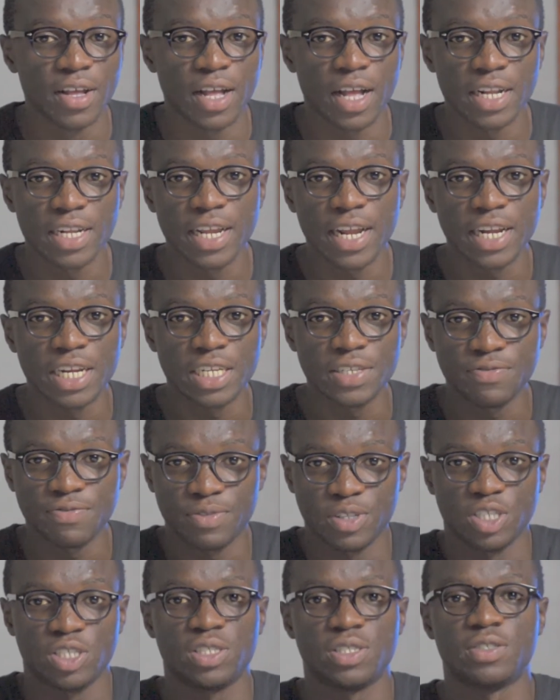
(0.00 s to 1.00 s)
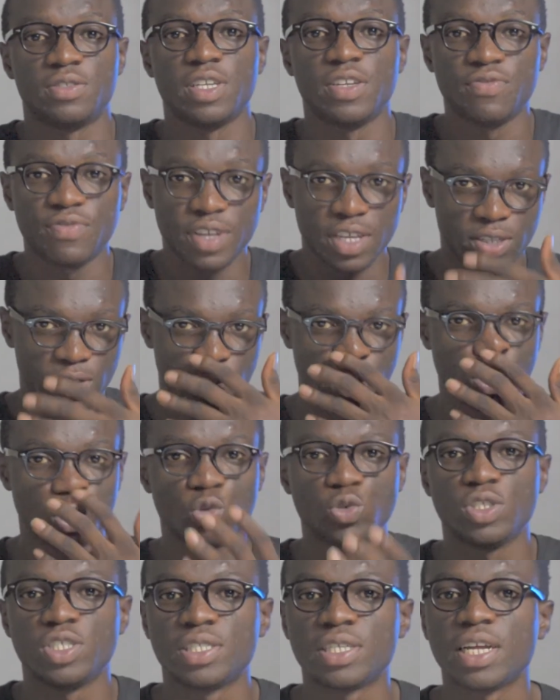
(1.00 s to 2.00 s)
And then if these investors
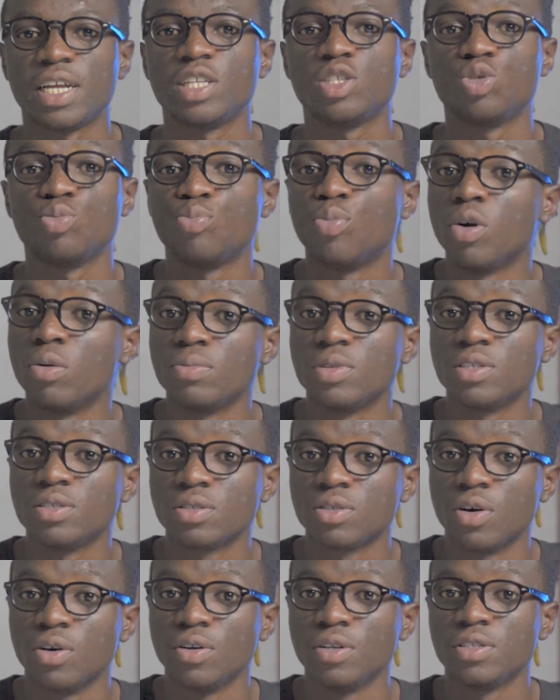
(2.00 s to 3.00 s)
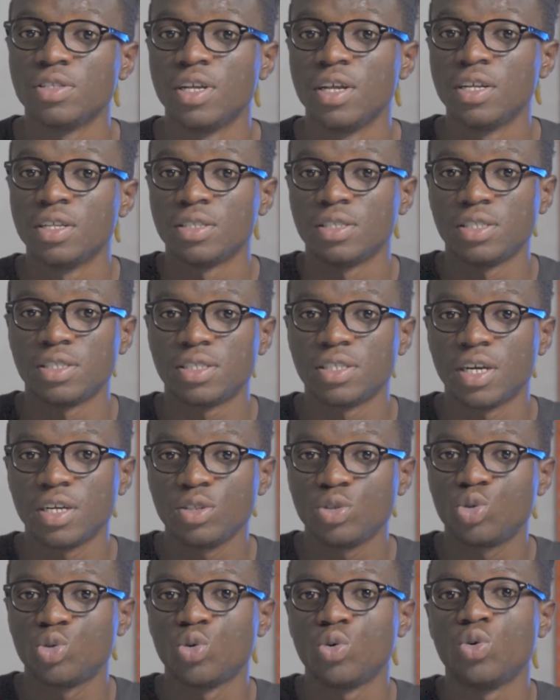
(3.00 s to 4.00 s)
who decided to pump this coin
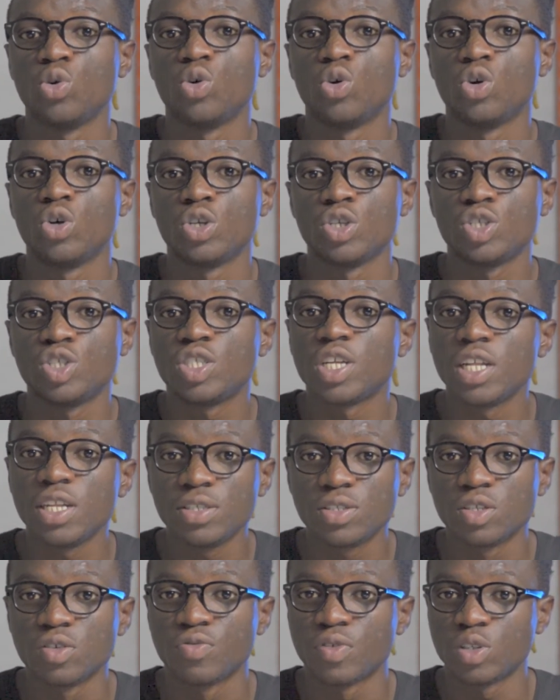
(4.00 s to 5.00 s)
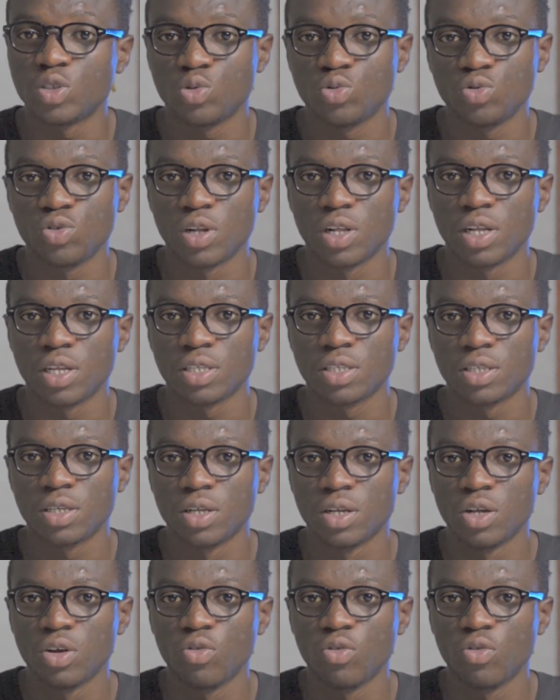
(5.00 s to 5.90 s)
decide to sell it off at $2,